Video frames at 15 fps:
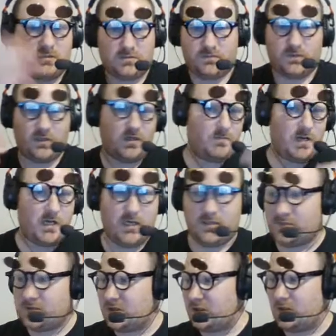if they're
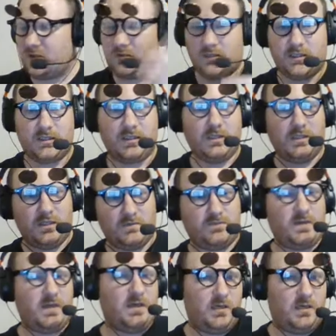moms, you know, like if they,